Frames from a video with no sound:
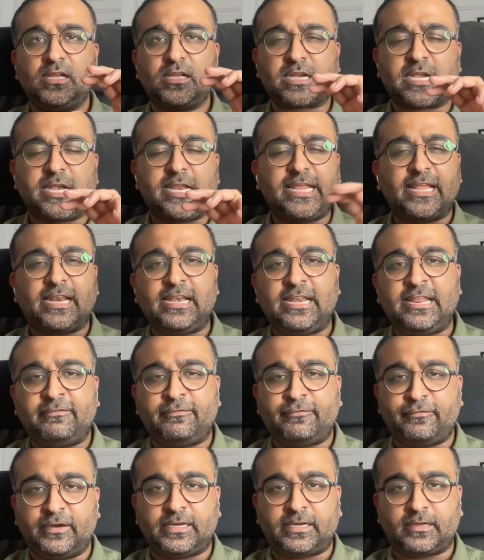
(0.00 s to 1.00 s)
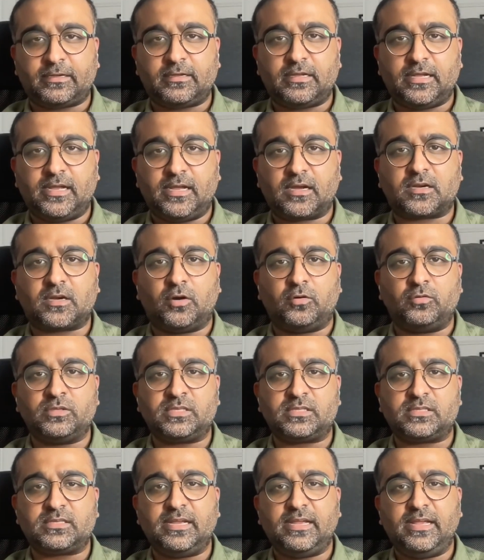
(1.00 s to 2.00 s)
clearly fit
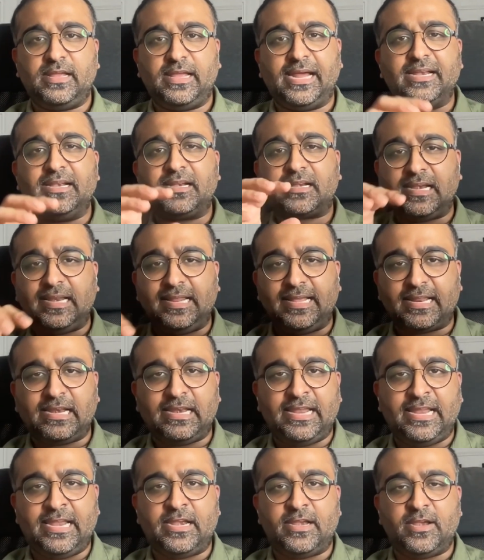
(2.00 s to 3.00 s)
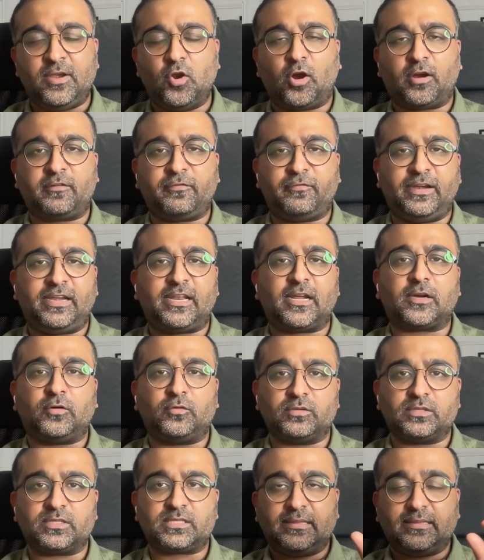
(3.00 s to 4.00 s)
accounts and clearly not fit
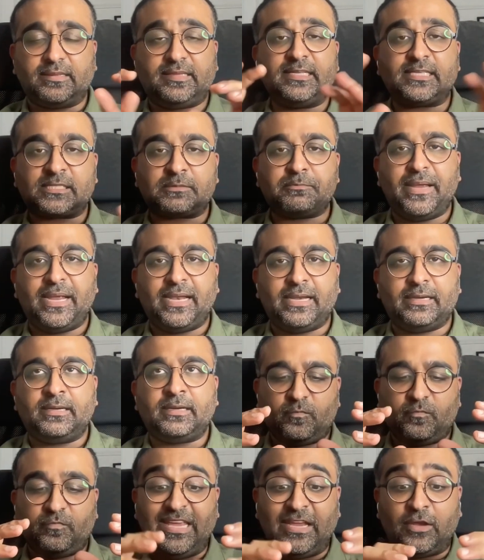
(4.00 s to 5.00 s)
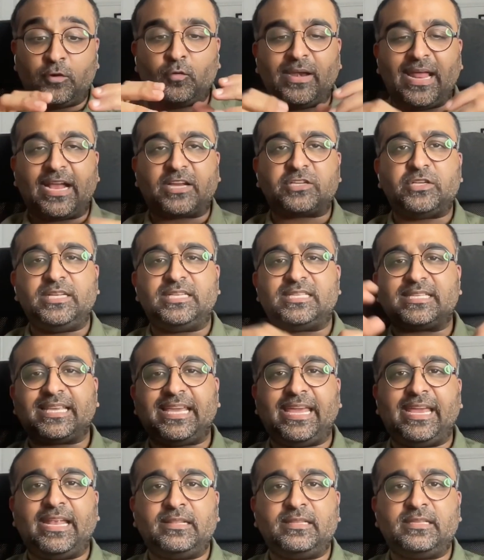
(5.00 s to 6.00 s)
accounts. This meant we could actually
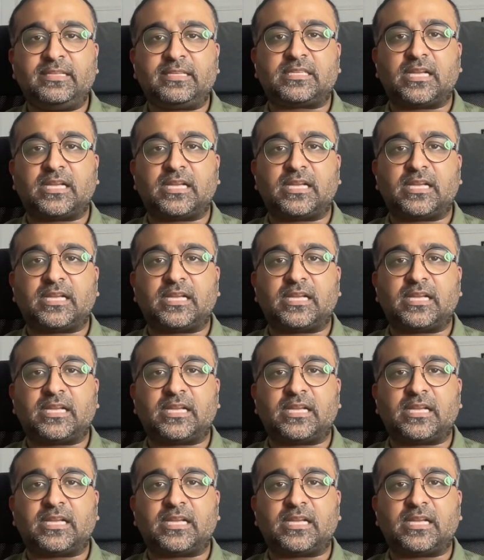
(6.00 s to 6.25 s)
scale this